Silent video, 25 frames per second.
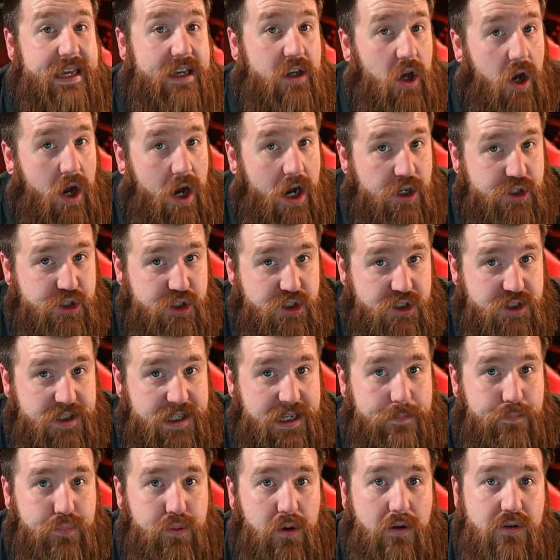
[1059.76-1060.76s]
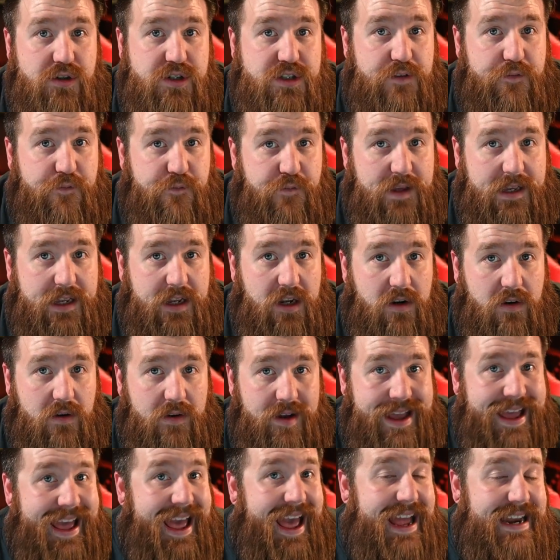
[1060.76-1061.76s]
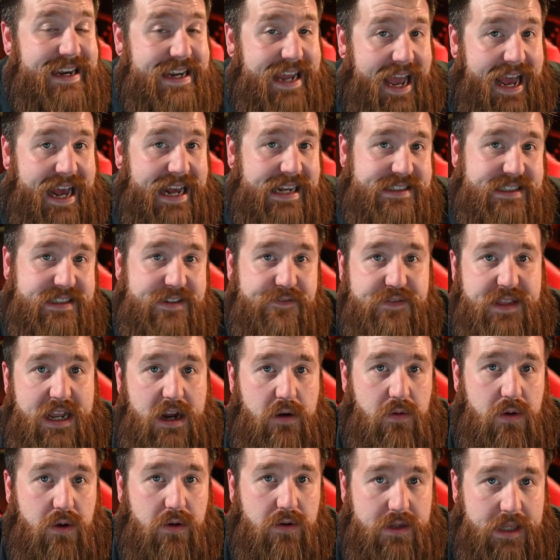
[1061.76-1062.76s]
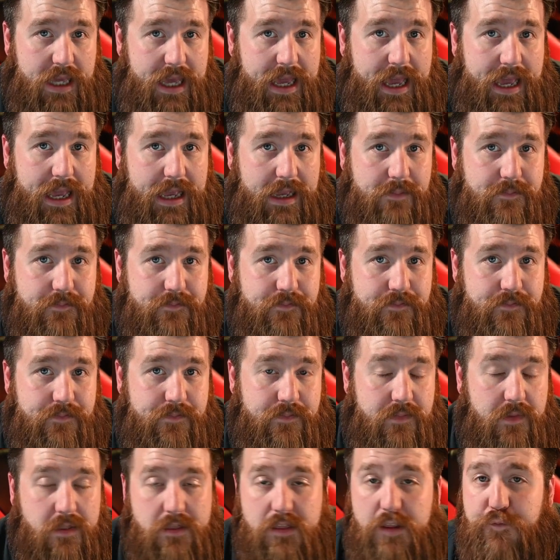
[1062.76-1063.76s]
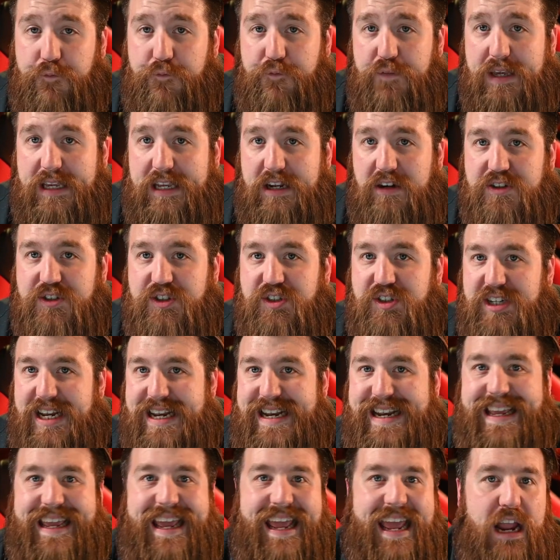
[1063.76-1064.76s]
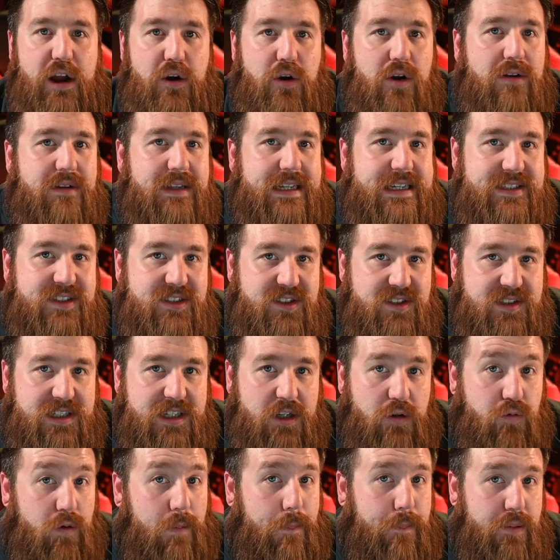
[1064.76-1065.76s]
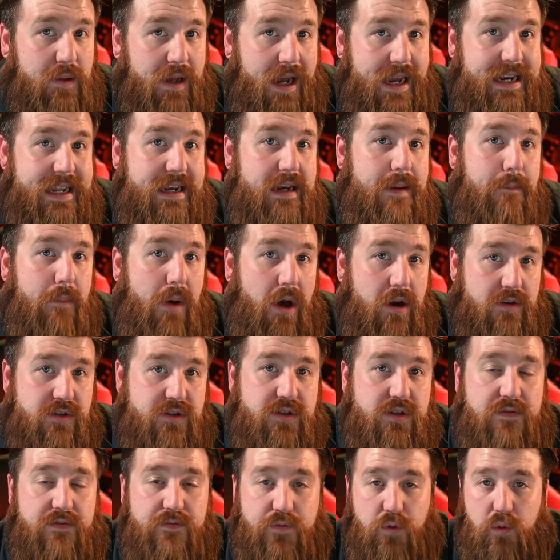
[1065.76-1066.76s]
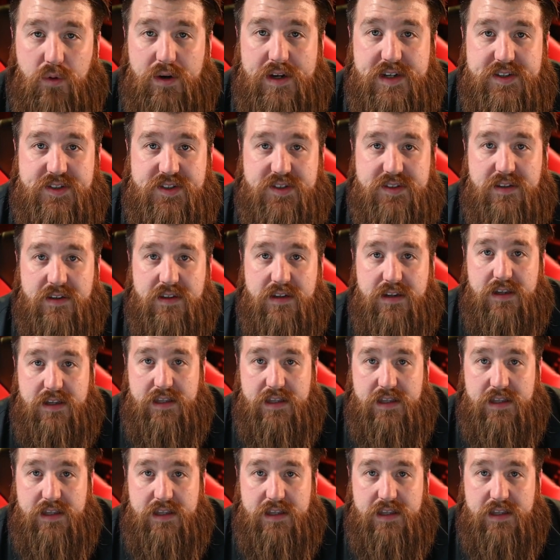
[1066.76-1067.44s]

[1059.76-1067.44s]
They cautiously approached the figure and asked if they were okay. The figure, standing eerily still, replied in a monotone voice,